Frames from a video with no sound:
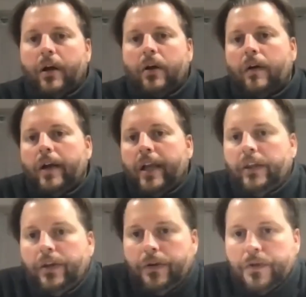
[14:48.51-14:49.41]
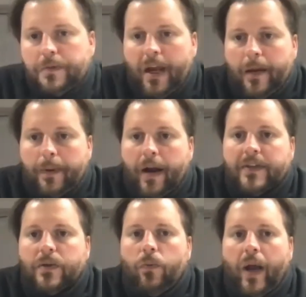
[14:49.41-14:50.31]
occurring in the newspaper
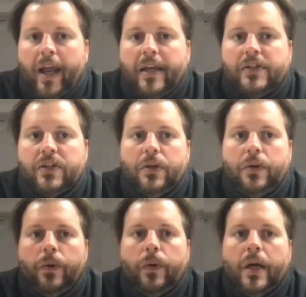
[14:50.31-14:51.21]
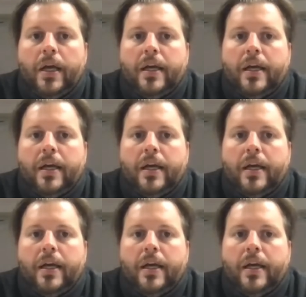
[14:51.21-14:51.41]
as a way to